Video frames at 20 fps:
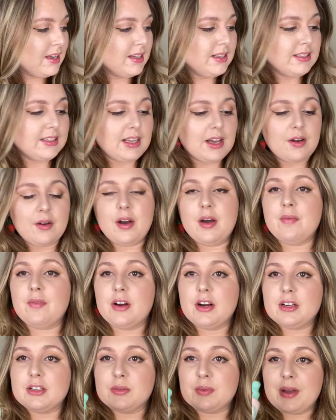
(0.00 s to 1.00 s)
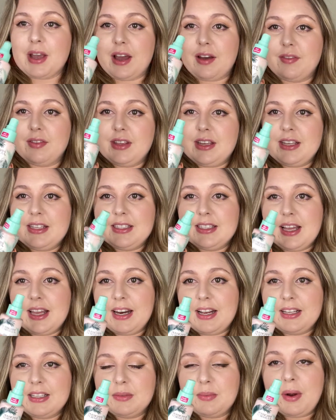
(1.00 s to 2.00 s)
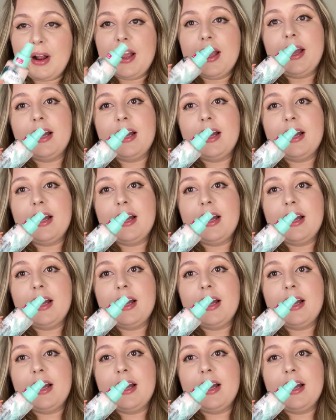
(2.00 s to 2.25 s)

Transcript: So at first we have the setting spray.